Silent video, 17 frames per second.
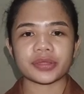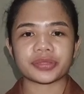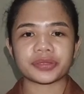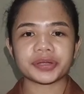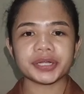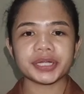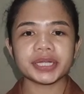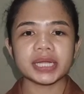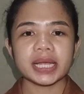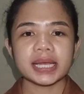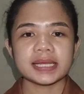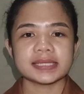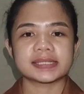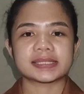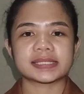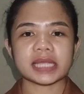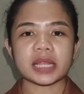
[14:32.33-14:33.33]
Third,
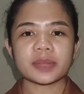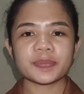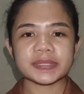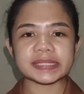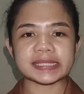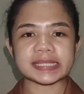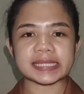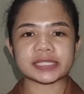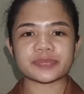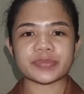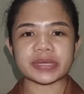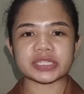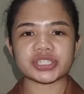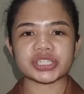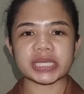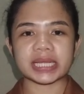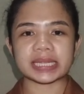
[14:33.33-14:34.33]

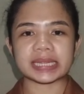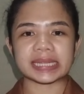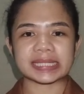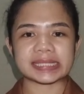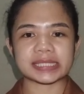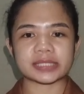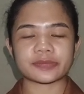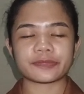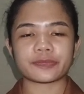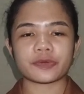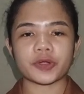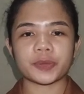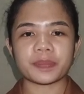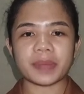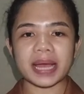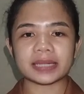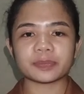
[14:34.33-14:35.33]
self-assessment checklist
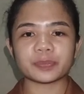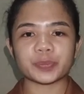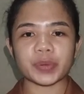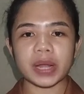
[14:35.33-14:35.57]
for math